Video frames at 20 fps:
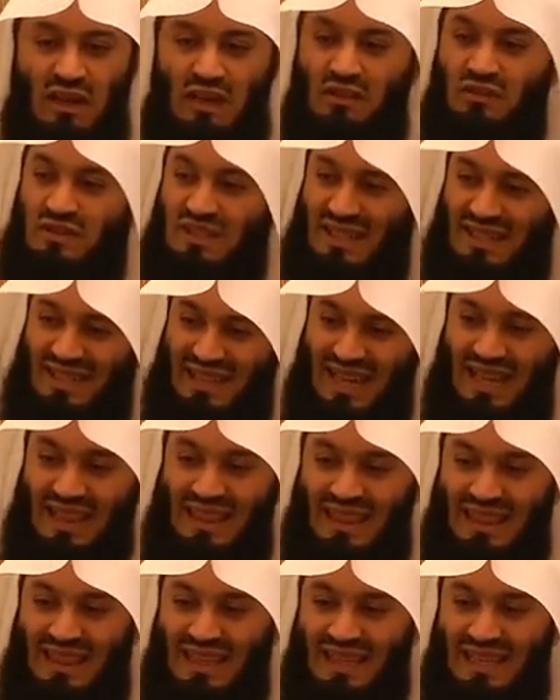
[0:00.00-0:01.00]
after
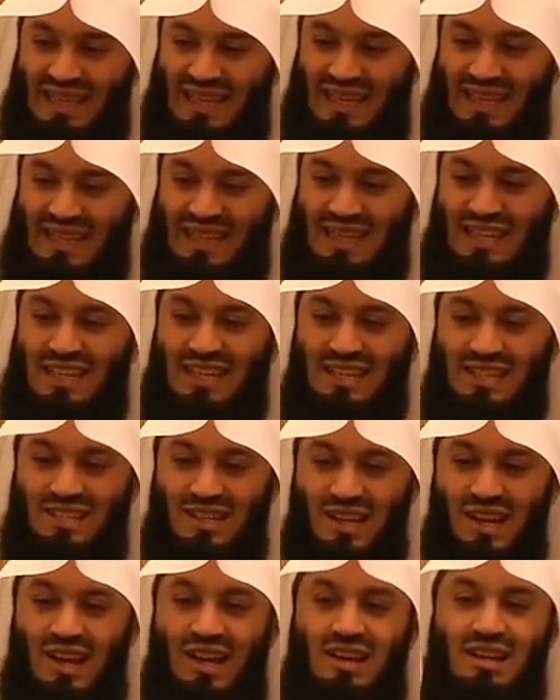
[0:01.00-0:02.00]
death, the
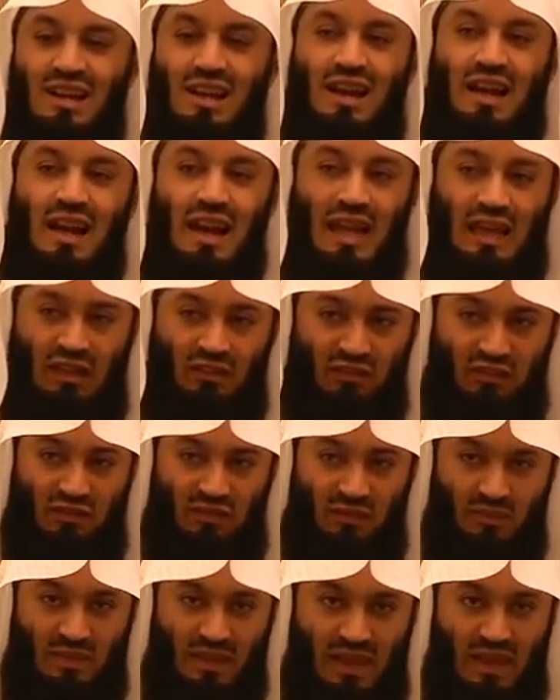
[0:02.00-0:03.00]
eternal
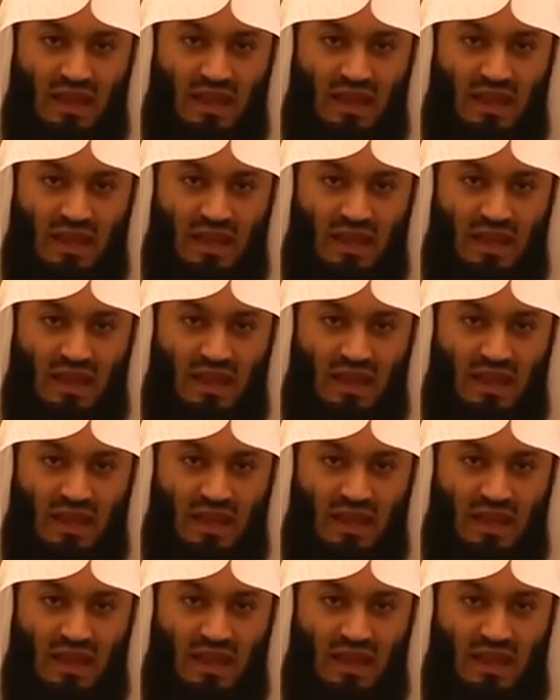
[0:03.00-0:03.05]
life.